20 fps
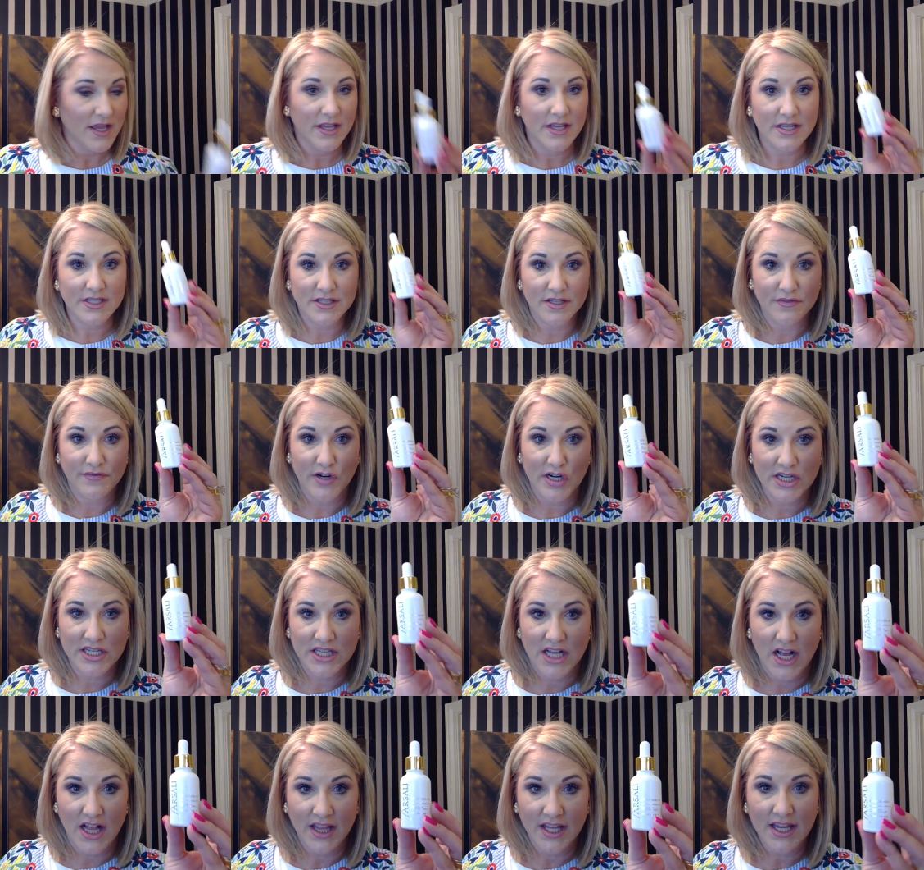Is the
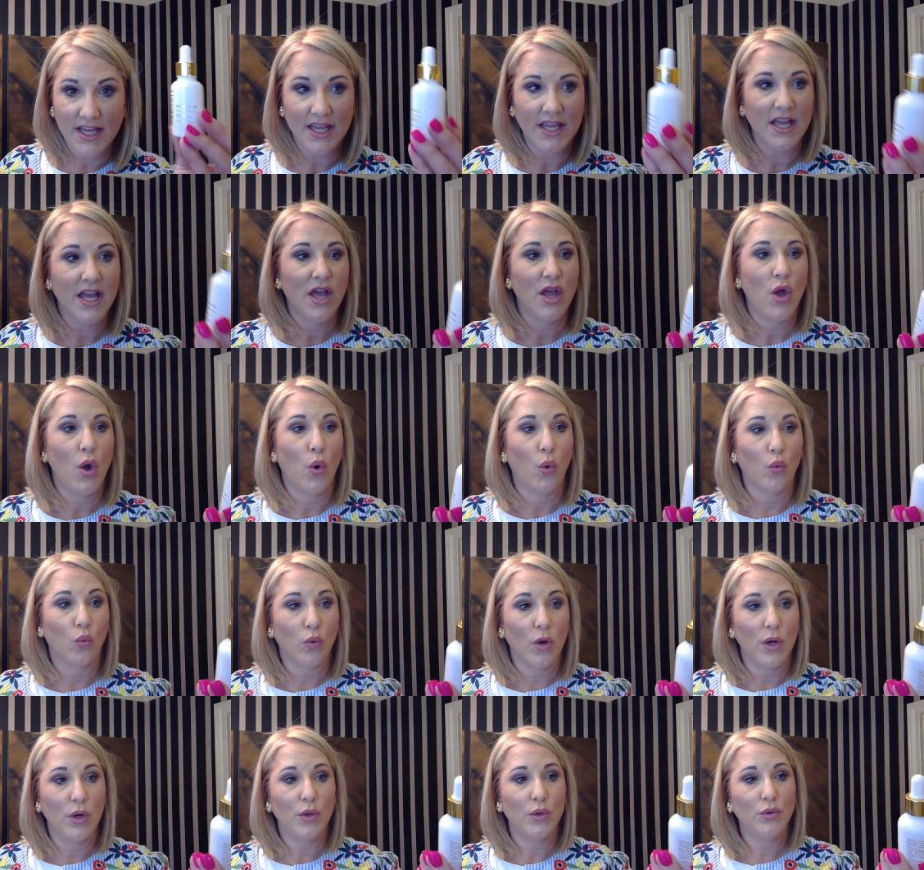Farsali
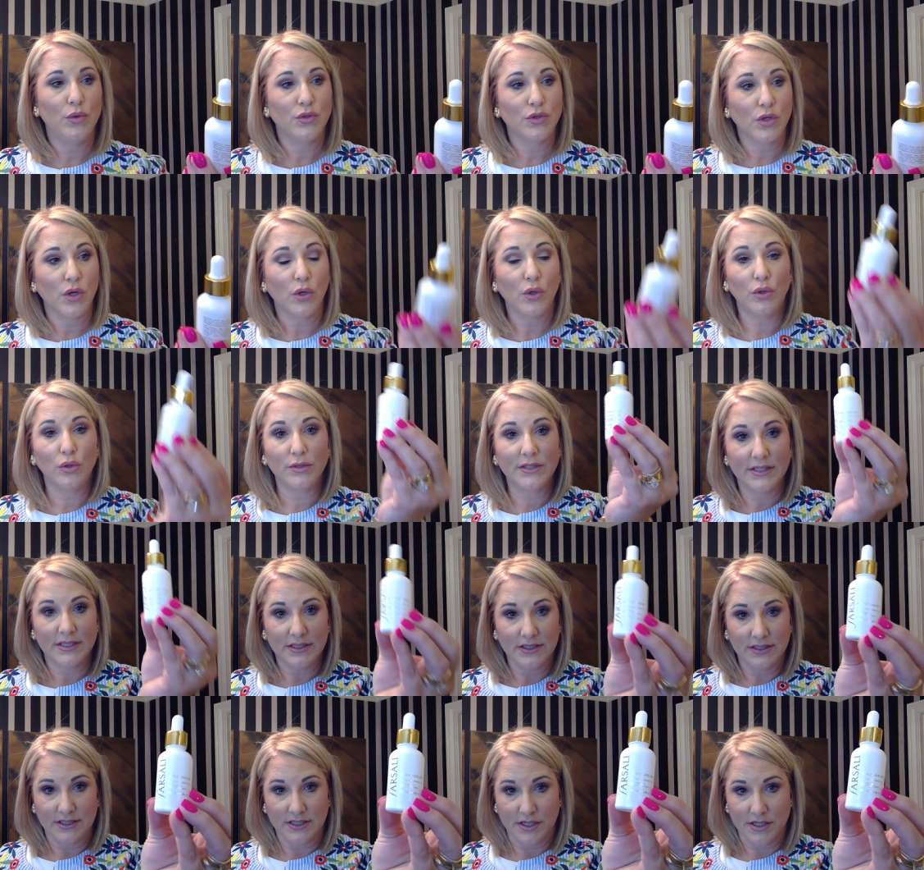Rose Gold
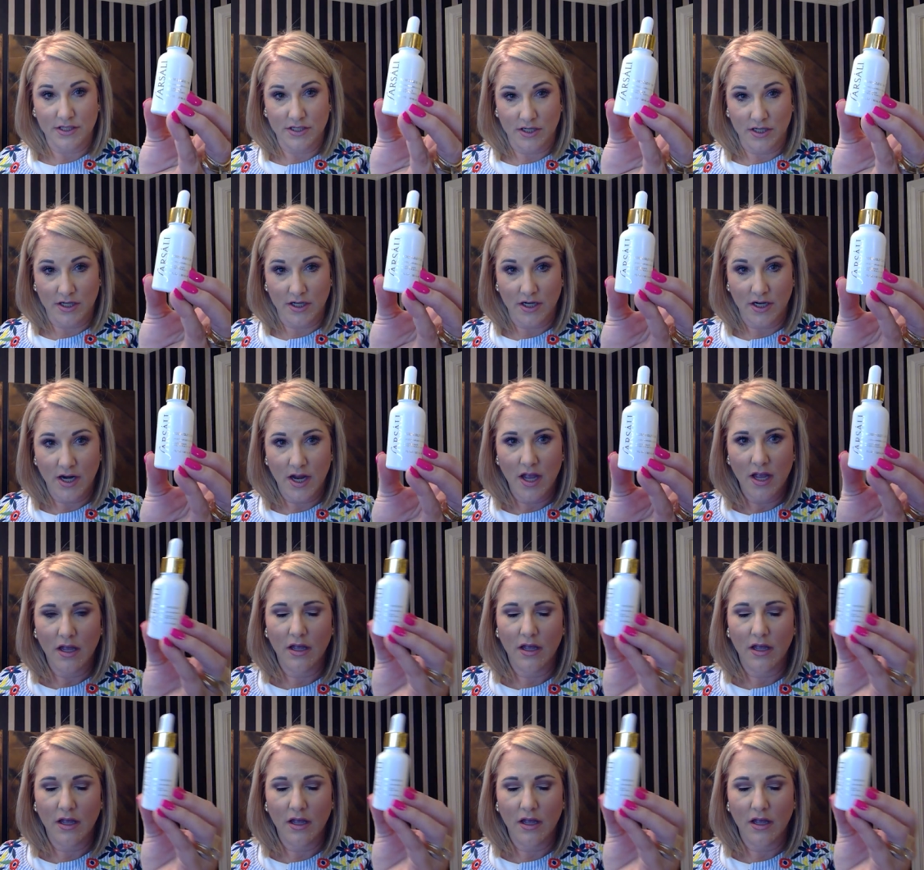Elixir.